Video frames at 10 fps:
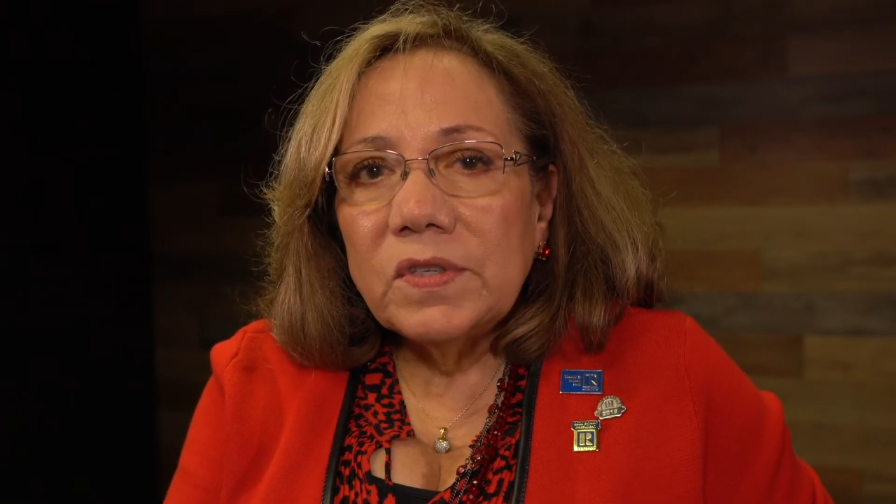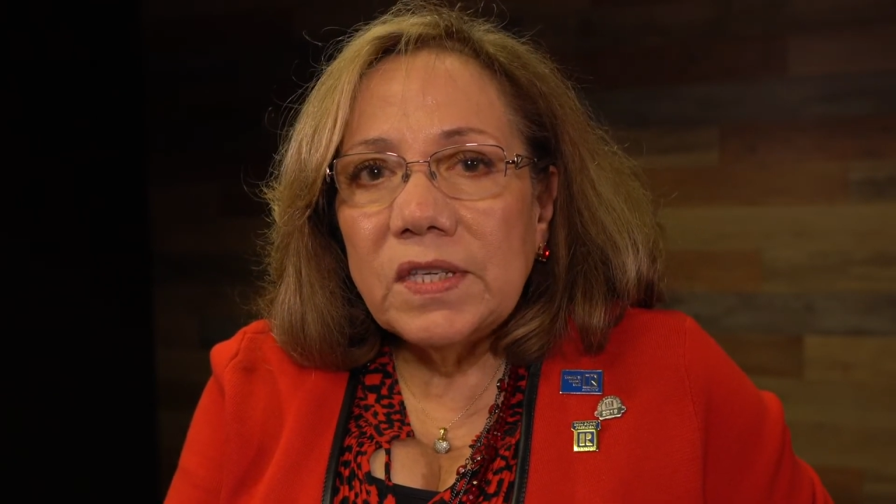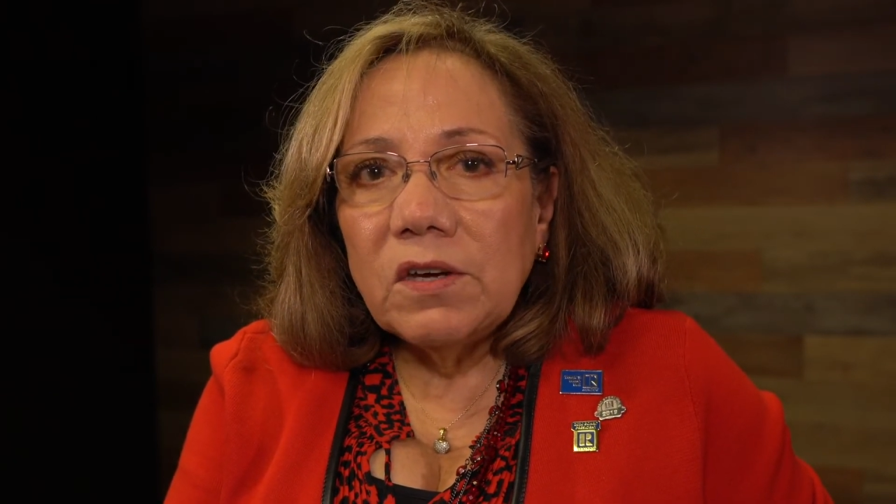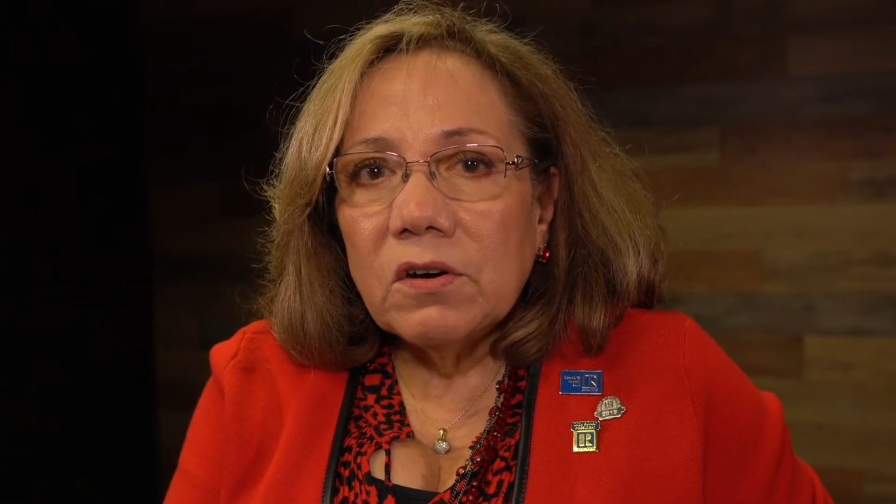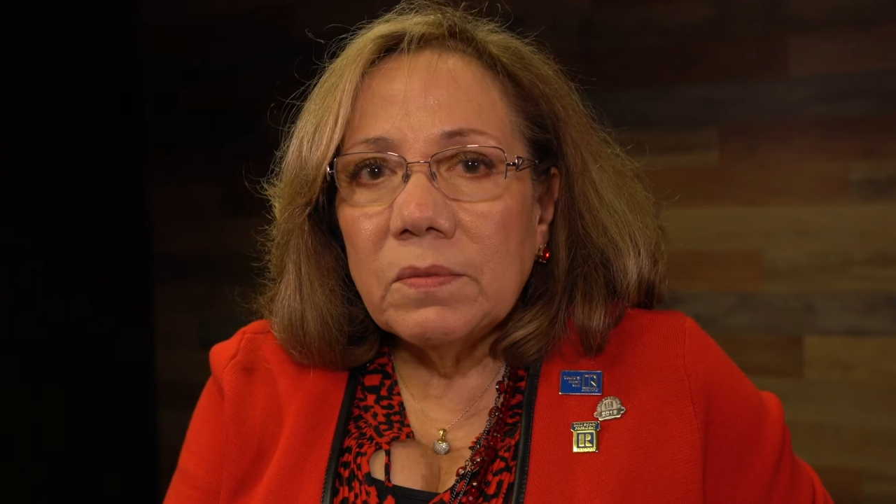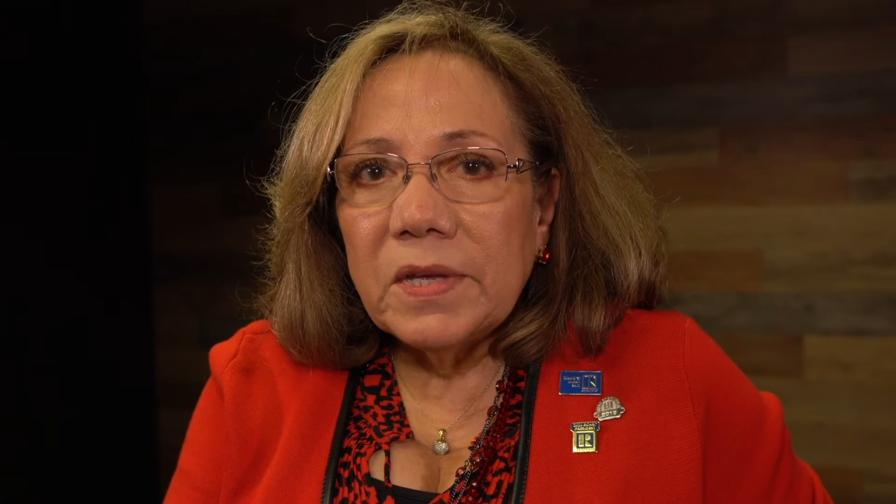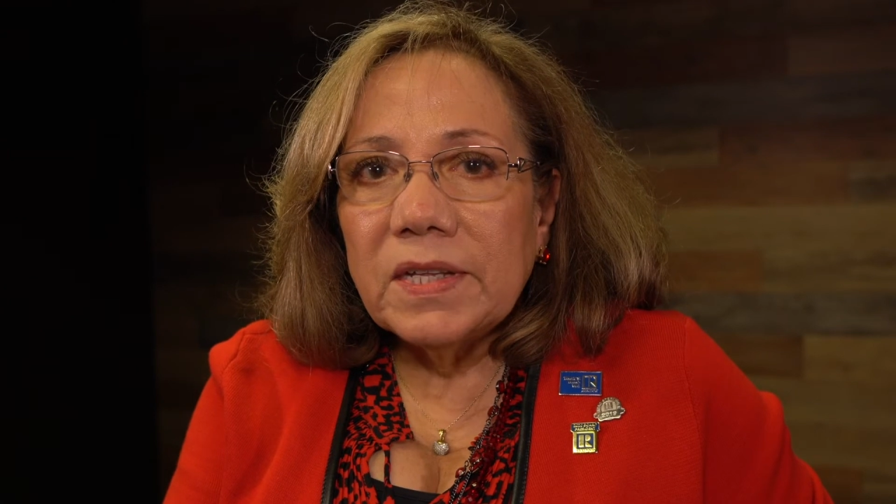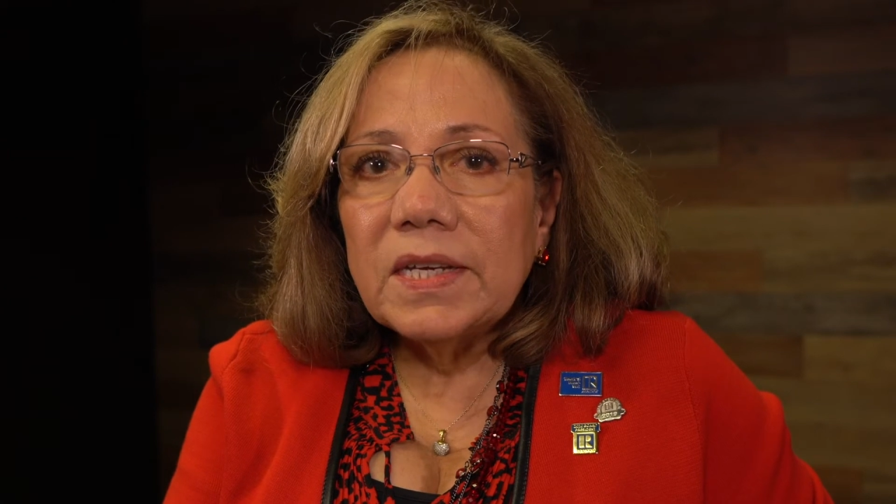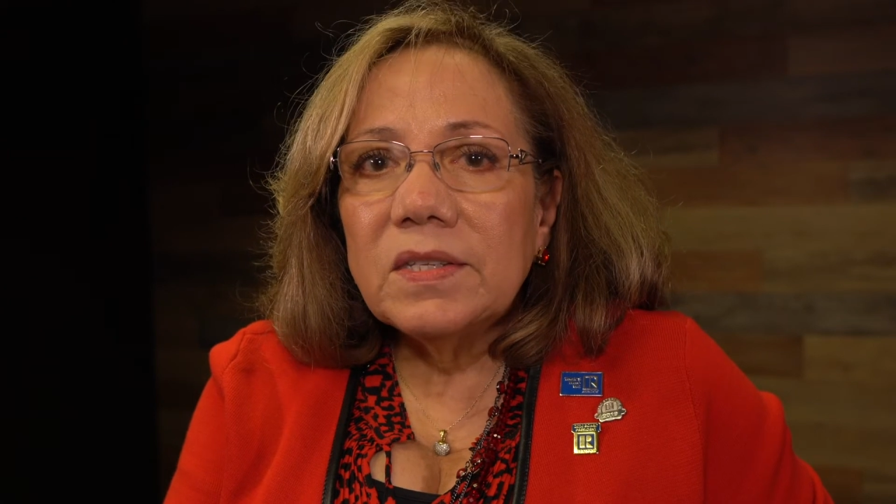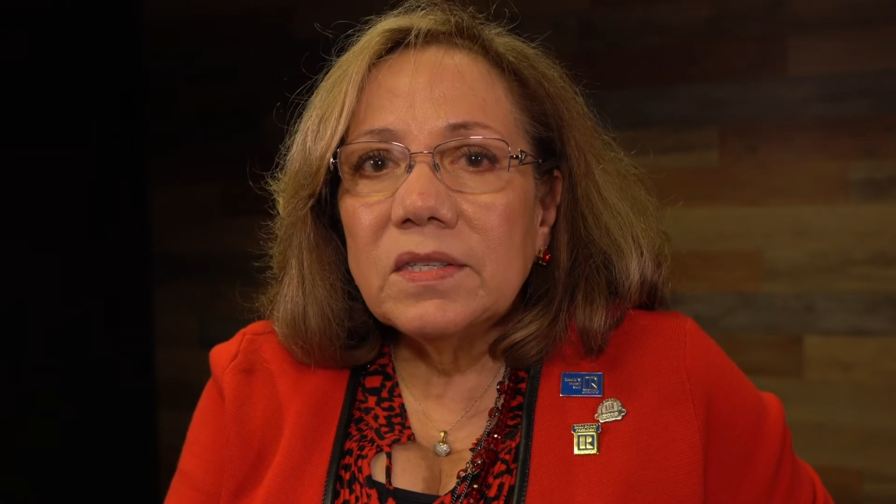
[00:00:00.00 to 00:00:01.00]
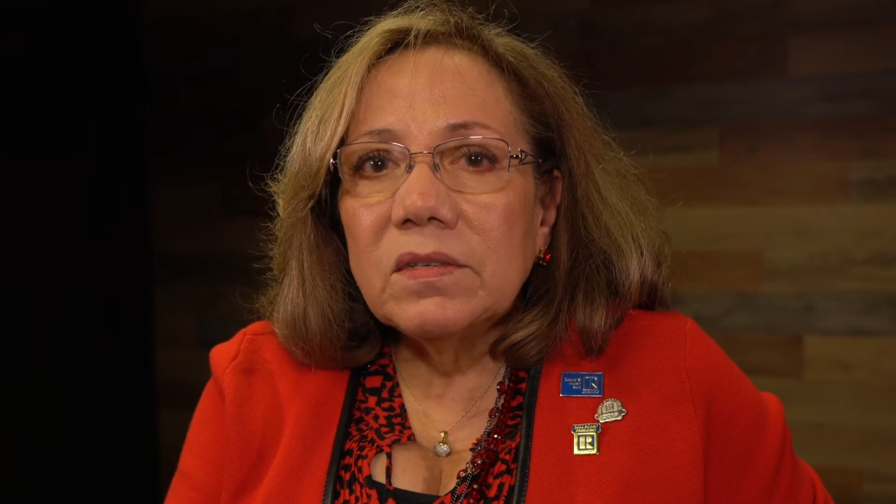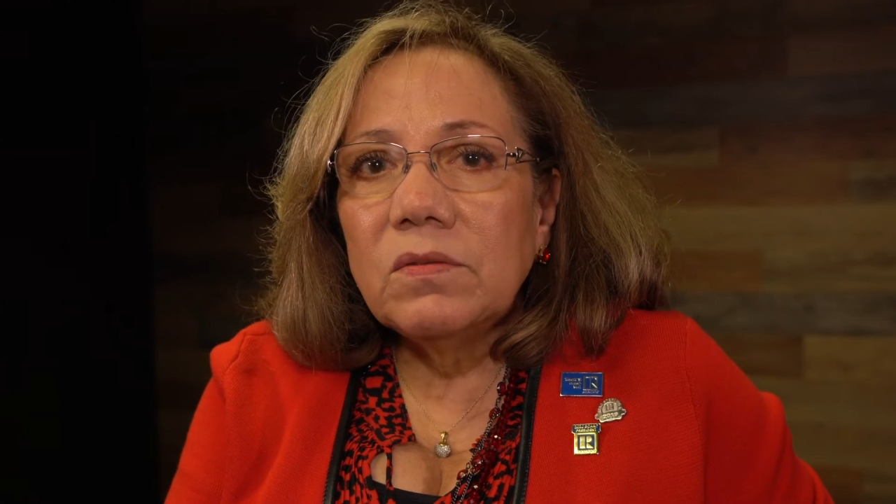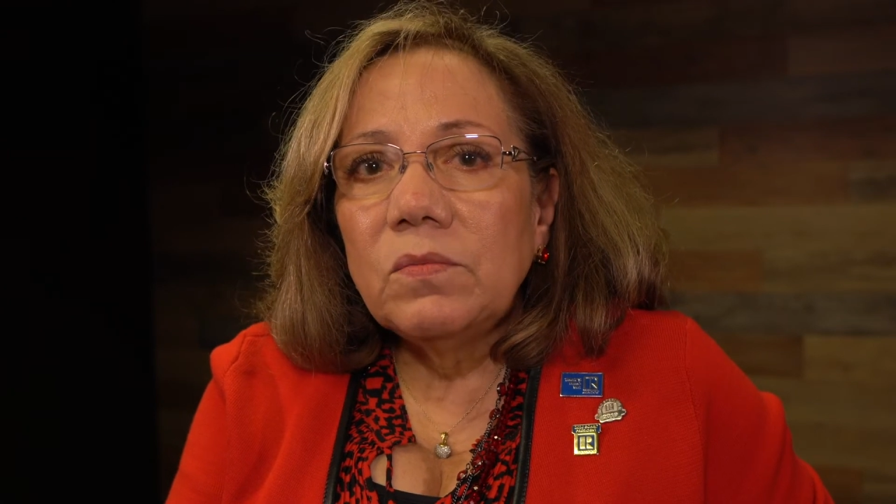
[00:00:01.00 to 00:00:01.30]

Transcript: CRMLS.